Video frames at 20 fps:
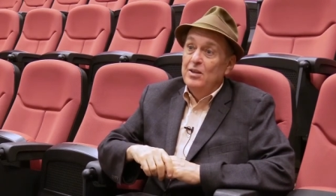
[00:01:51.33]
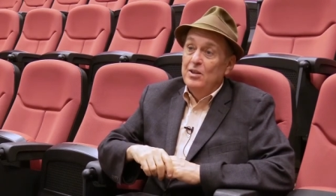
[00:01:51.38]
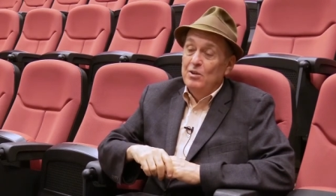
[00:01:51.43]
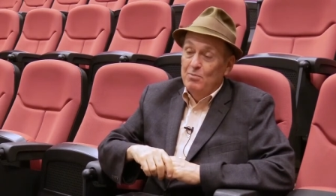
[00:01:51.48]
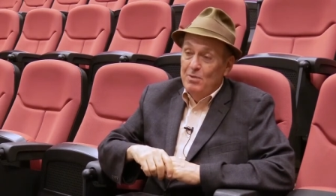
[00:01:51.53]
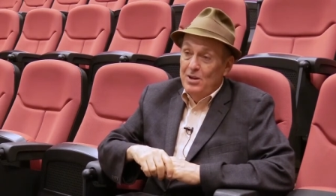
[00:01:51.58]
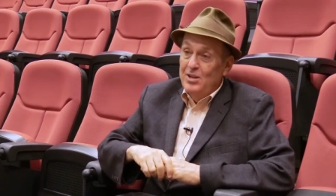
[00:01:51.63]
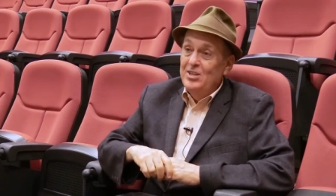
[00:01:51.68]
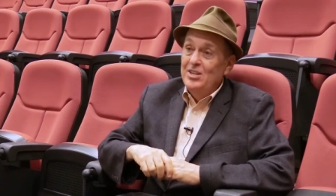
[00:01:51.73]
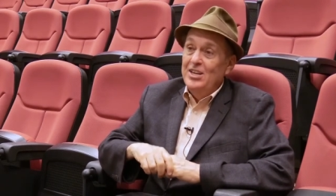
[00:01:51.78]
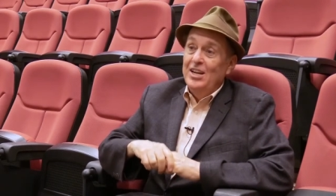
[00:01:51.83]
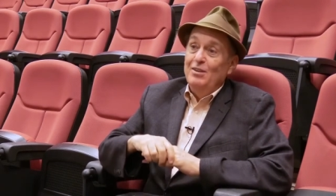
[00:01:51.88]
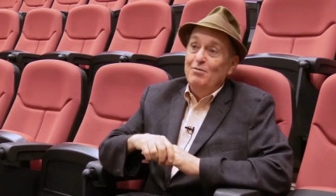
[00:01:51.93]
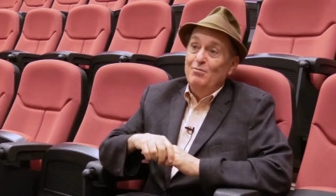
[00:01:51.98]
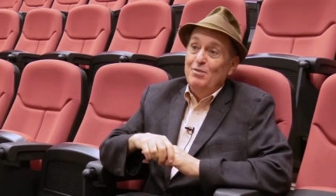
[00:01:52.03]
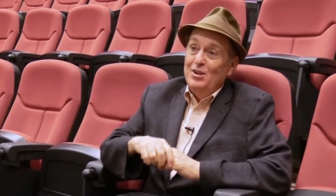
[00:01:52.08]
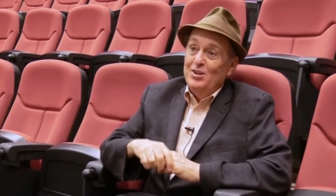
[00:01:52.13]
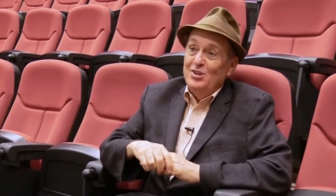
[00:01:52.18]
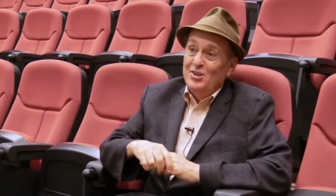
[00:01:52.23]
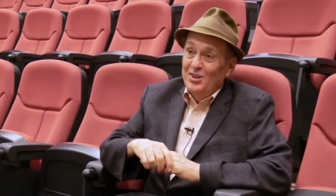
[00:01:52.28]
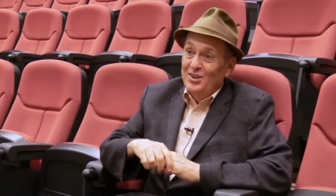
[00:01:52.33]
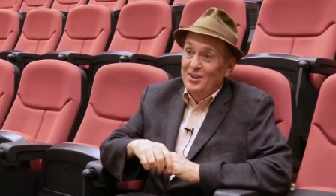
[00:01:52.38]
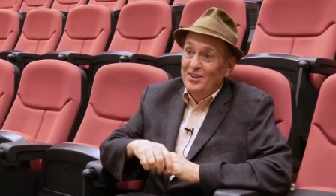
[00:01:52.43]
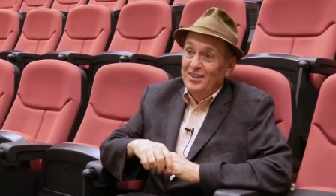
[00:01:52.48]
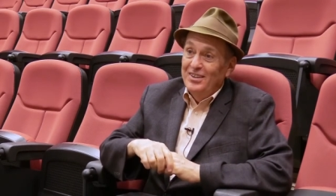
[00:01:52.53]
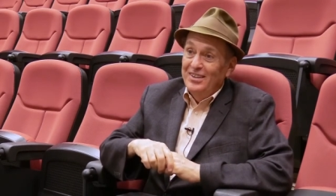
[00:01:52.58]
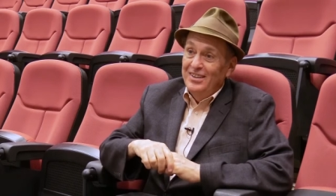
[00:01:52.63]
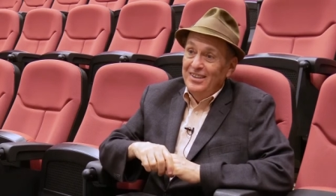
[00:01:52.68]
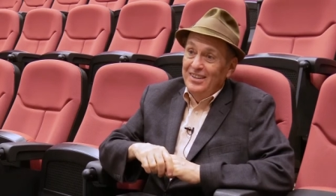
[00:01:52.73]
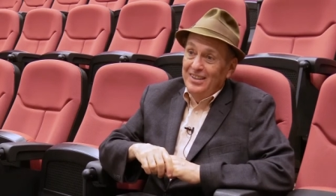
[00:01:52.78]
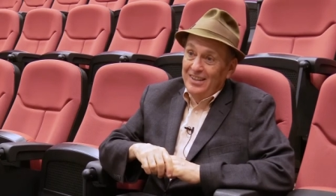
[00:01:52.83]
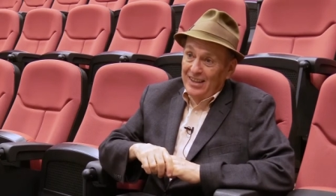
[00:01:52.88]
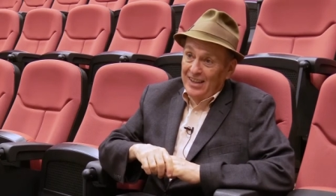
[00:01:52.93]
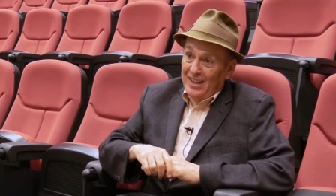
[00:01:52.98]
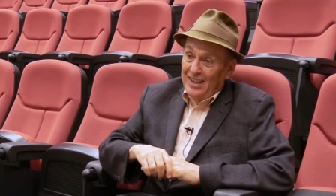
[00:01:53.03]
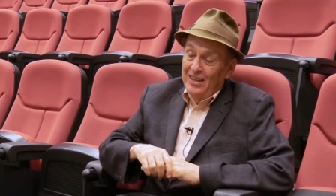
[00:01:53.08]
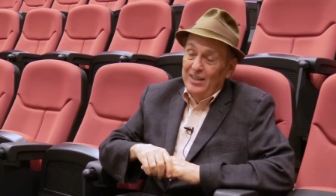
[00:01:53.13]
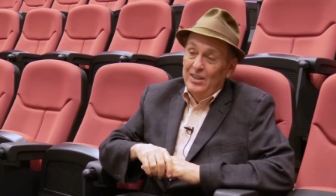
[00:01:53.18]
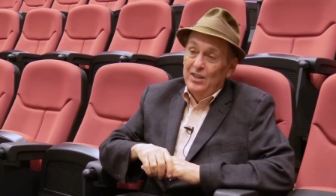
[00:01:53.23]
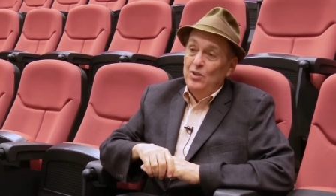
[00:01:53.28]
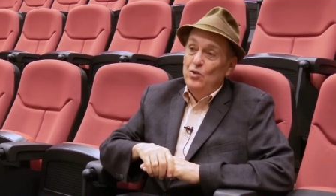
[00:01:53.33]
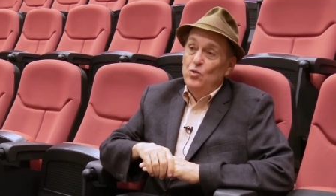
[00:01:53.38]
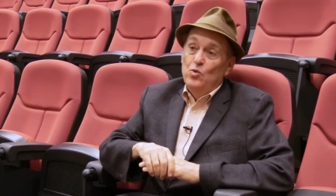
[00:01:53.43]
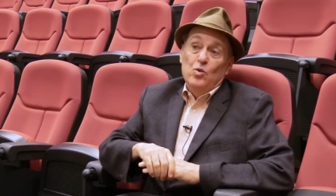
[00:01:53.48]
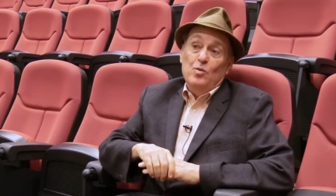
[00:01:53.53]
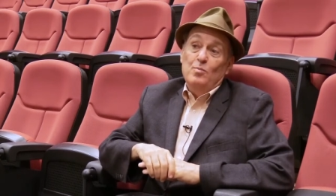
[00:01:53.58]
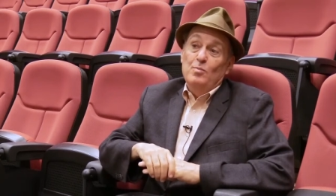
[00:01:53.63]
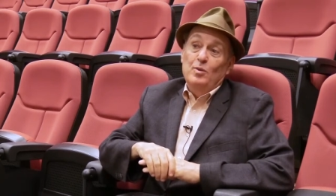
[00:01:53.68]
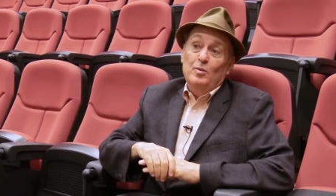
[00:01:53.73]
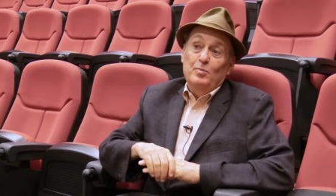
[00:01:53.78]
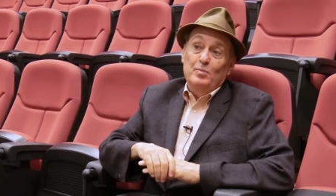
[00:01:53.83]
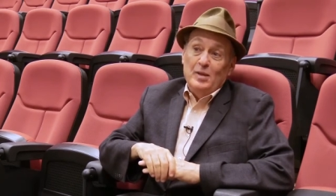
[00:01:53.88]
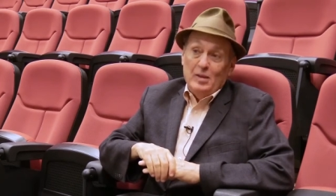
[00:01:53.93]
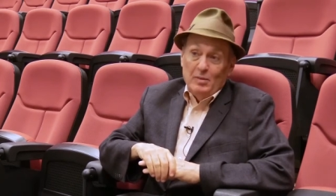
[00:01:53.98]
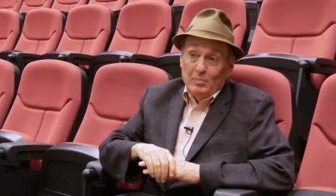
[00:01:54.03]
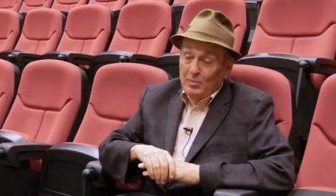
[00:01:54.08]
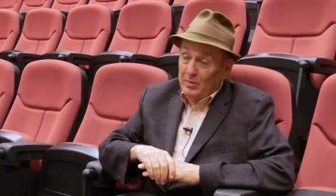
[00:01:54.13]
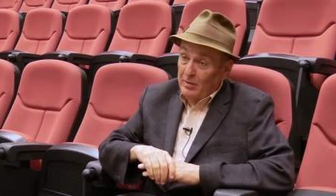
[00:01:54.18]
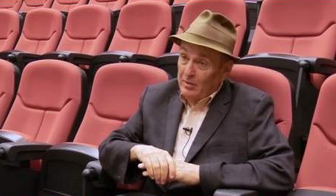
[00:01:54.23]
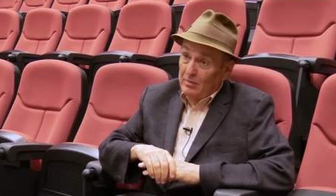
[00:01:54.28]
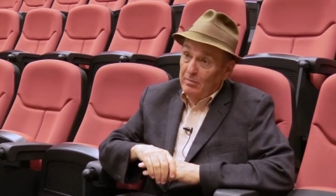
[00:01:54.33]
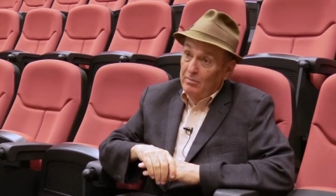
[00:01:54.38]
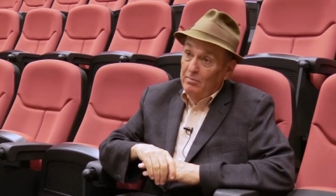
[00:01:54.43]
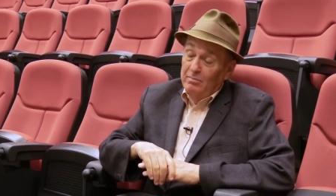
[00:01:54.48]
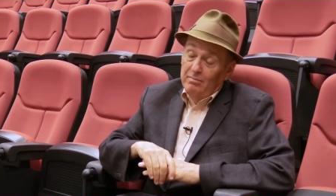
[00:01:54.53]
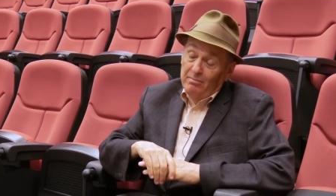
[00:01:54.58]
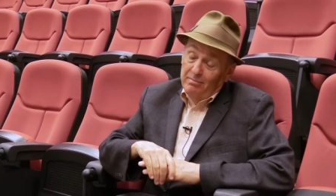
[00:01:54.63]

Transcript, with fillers: the rich get richer and the normal people,